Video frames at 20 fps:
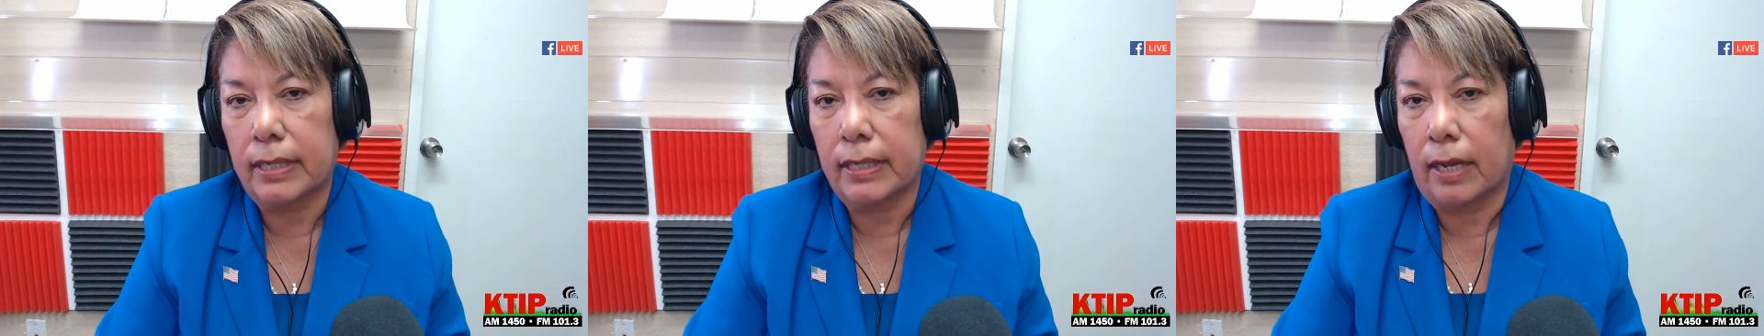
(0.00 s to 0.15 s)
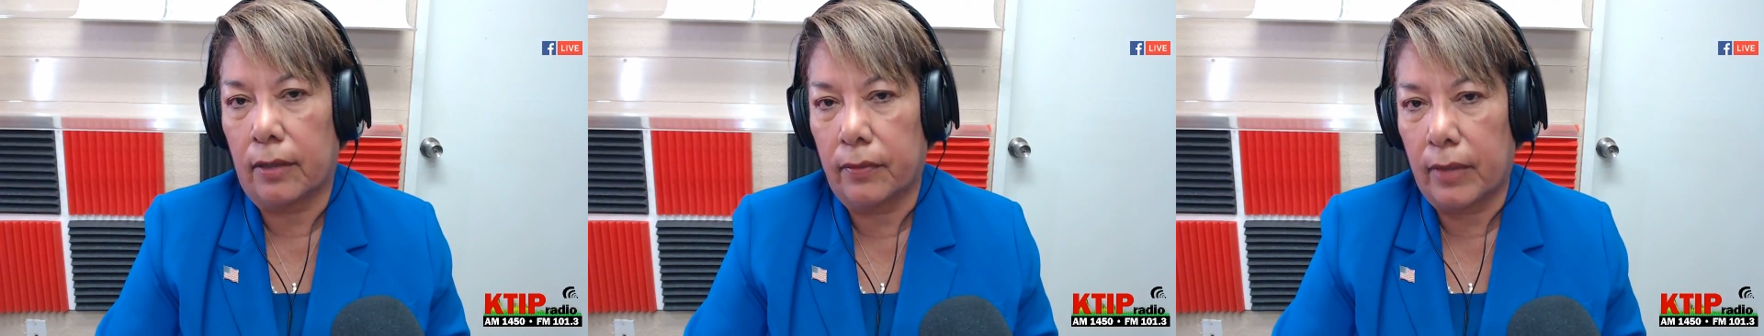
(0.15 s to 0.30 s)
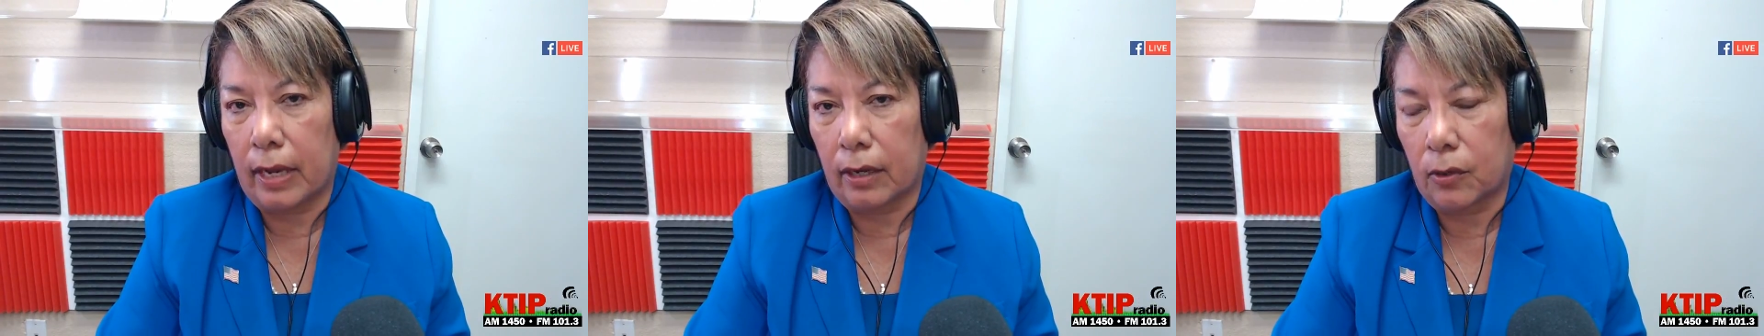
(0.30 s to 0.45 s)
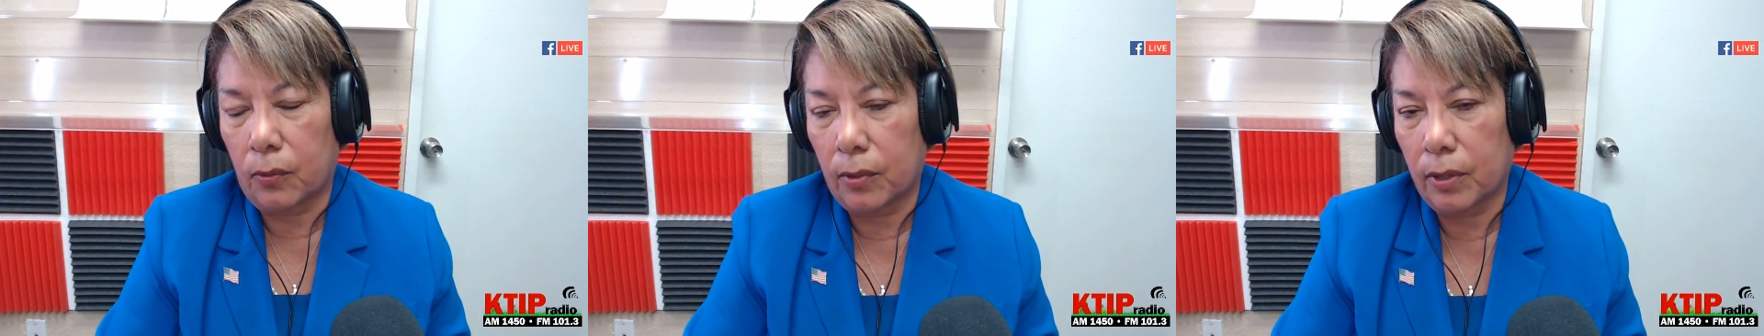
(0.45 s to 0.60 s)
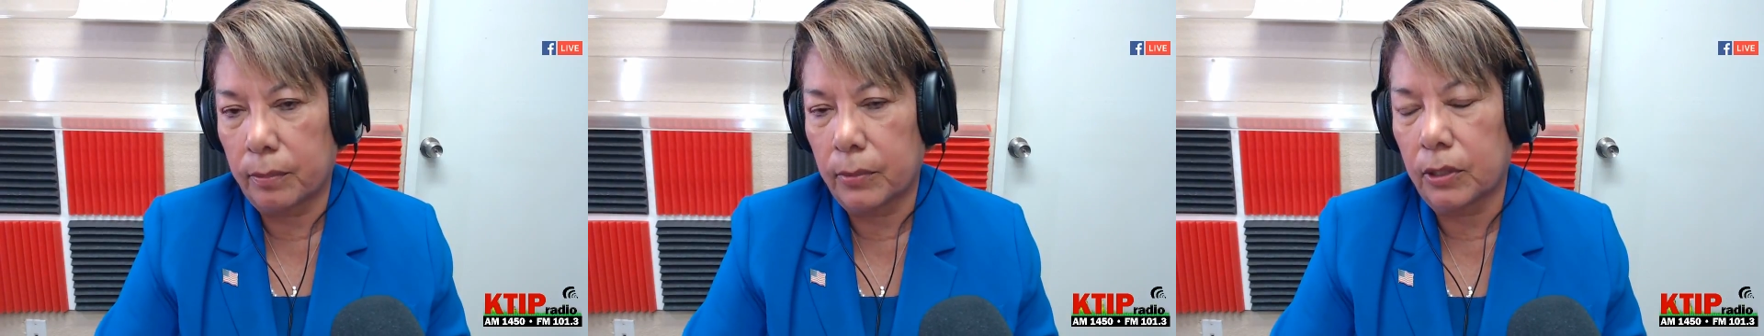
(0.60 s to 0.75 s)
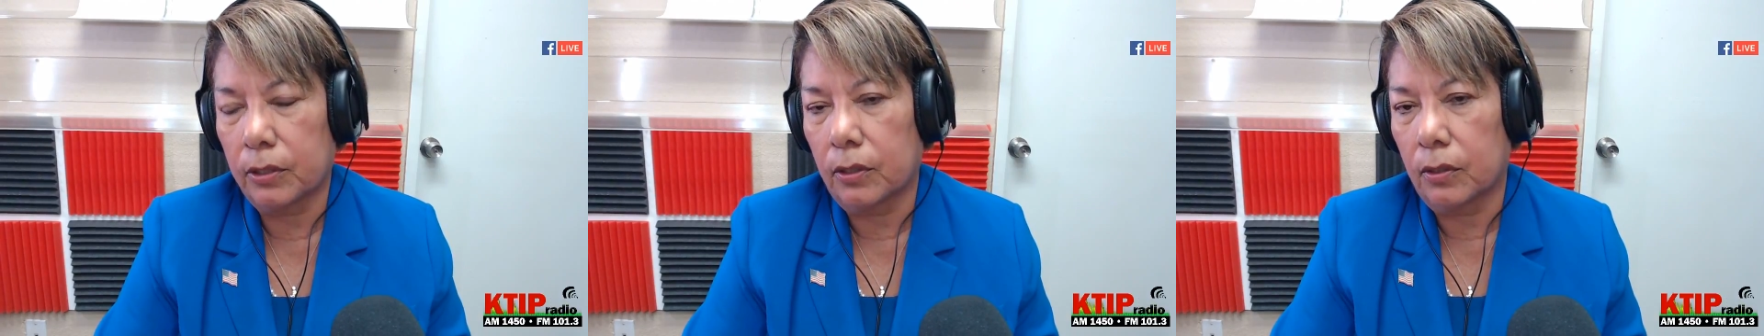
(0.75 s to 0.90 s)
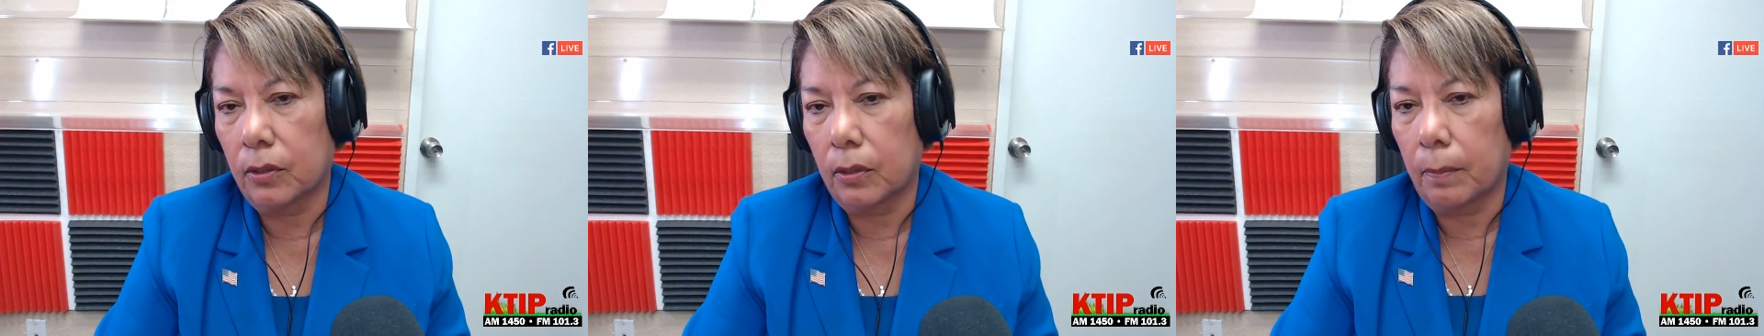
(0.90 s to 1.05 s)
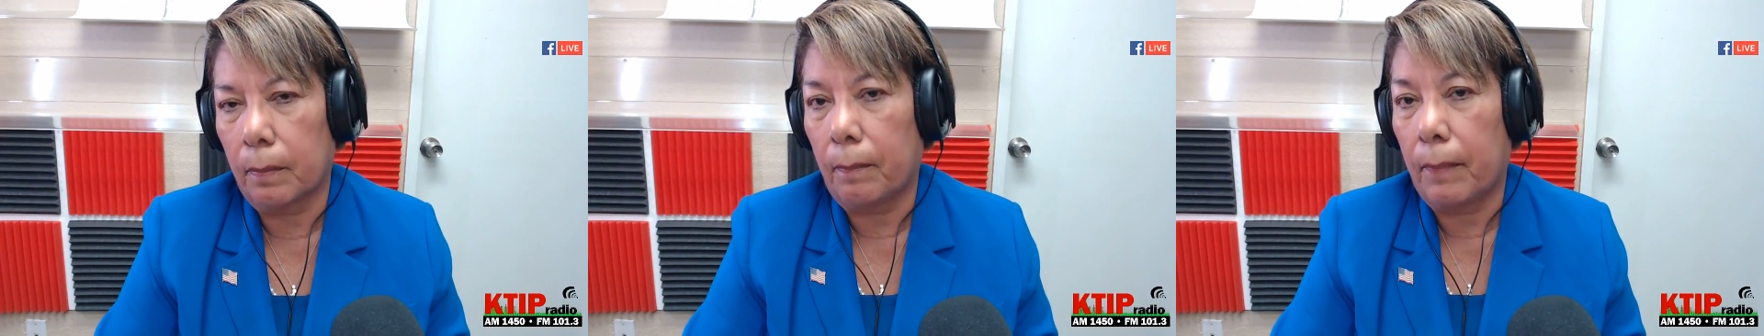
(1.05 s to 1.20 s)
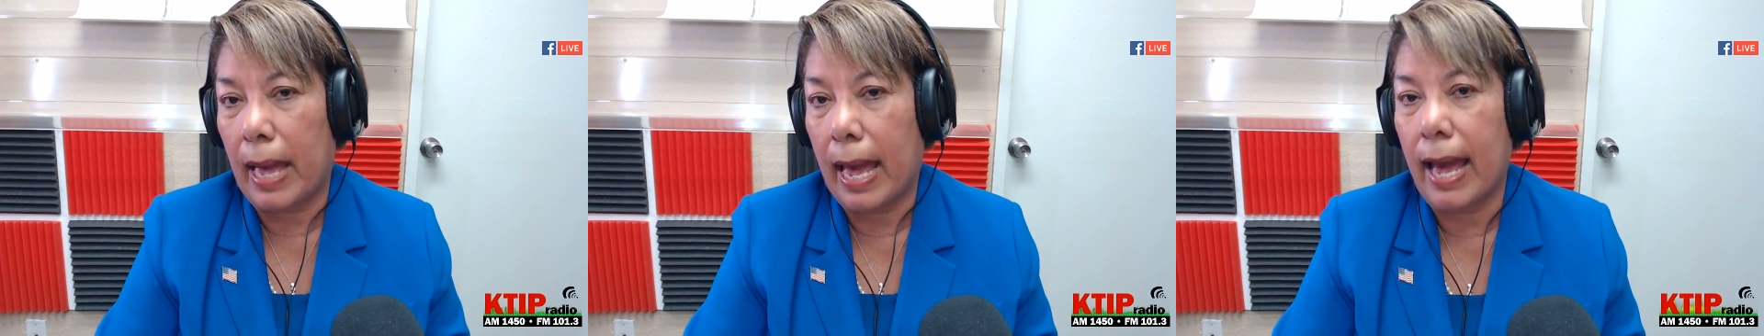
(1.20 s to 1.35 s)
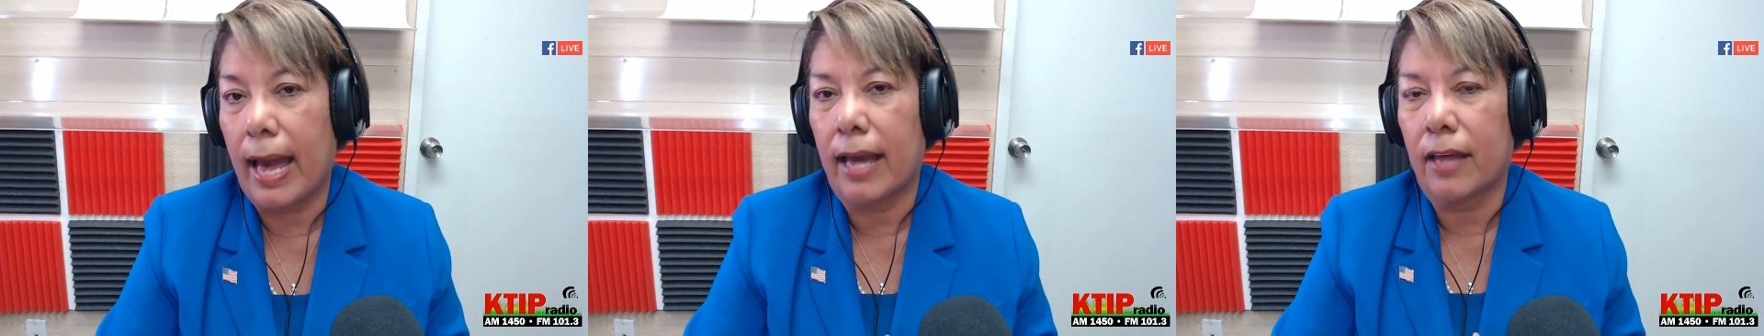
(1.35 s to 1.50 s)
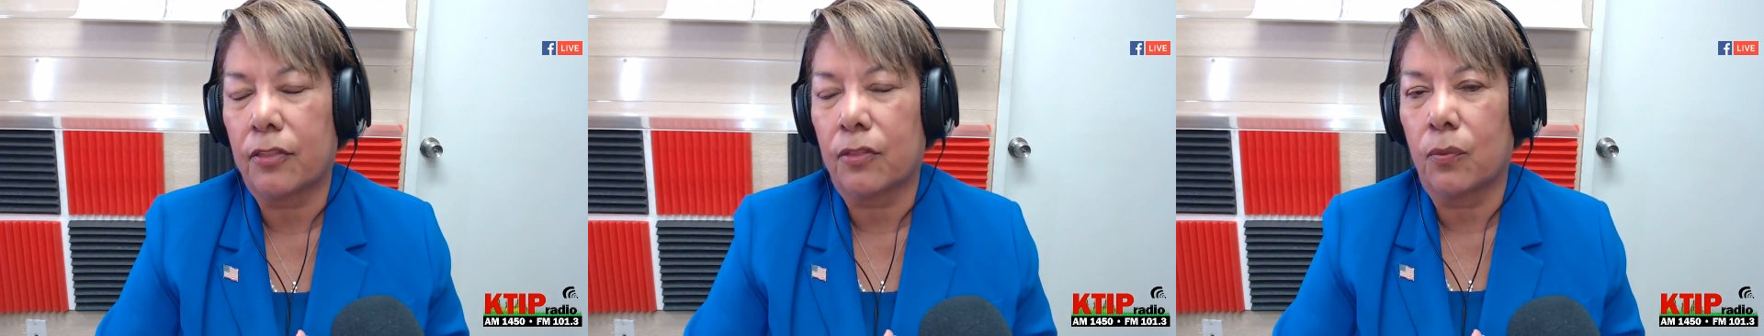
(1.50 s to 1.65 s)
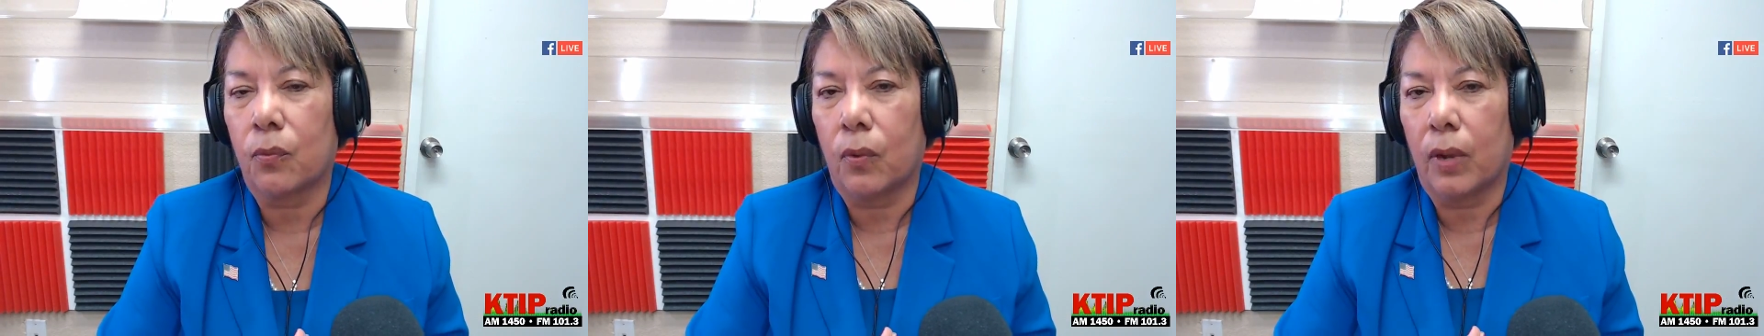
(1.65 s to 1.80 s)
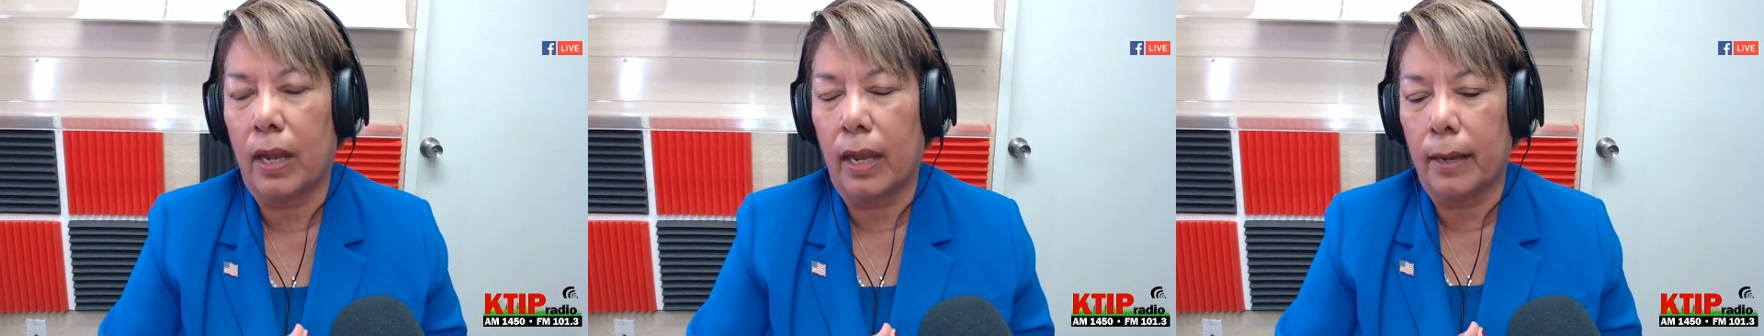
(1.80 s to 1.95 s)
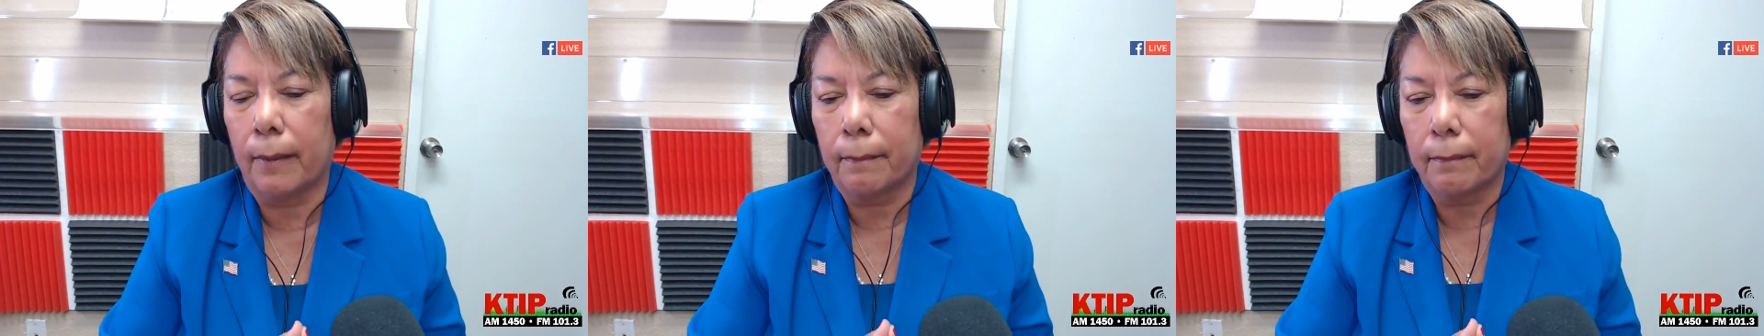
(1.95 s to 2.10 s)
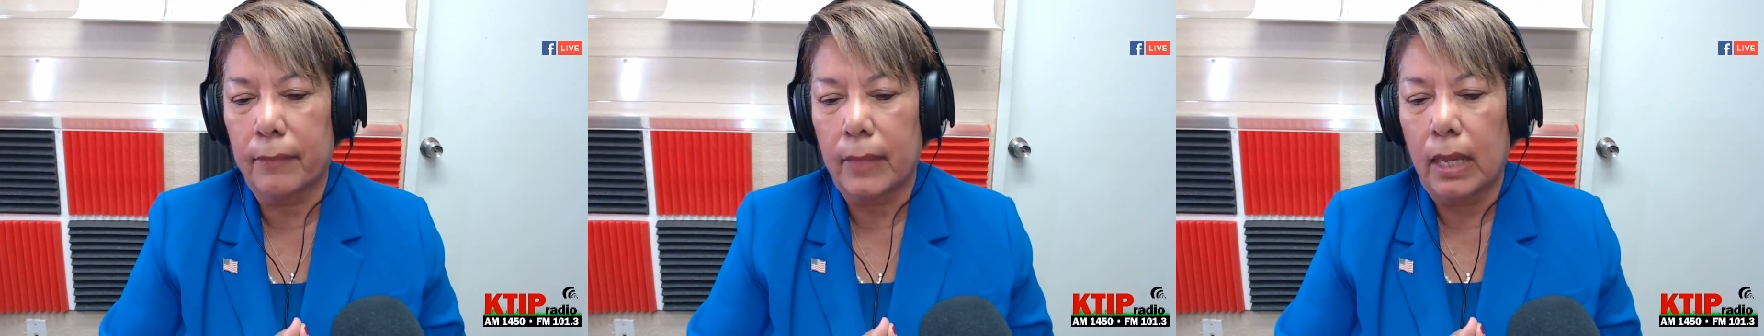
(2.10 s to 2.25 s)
down that criminal pathway,